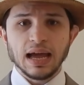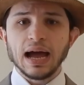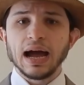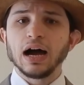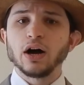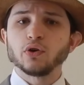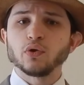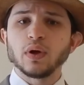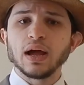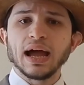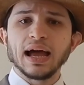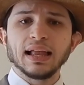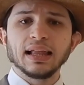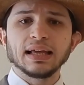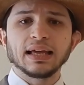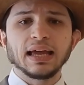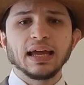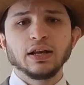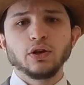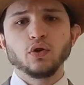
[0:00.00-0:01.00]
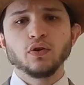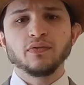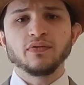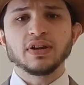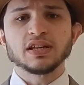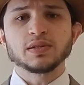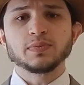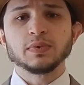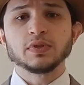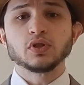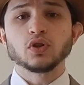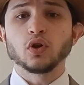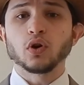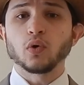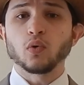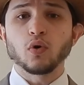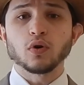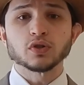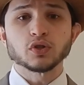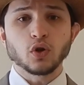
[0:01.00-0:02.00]
how to allocate your investments
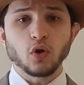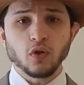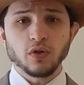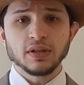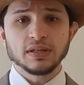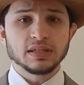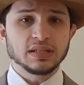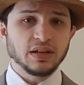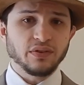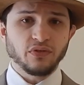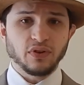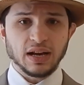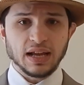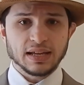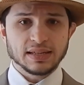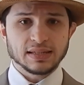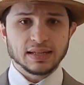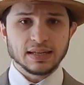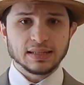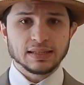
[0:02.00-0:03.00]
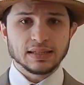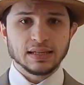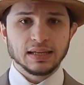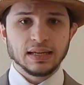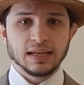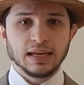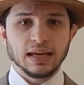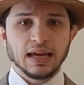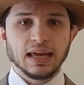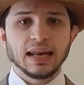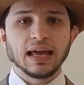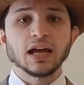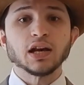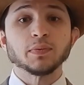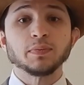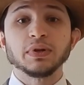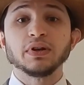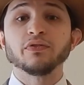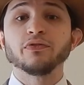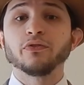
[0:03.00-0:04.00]
across all these different assets, and how to
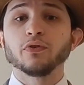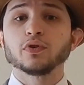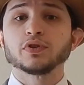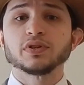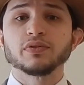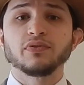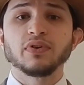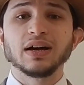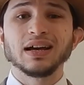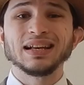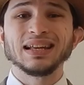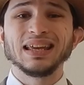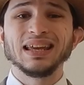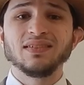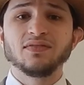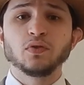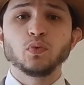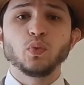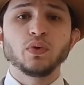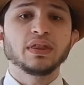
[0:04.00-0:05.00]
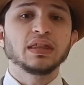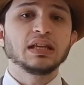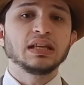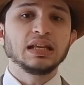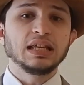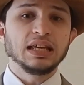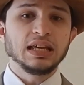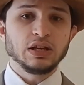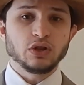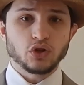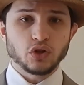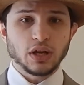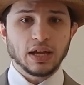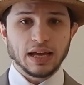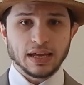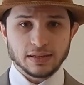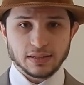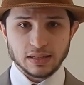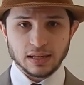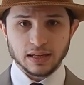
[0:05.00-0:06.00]
be diversified even within each
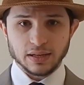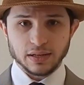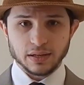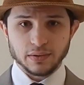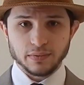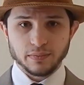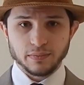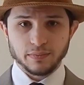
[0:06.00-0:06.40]
asset.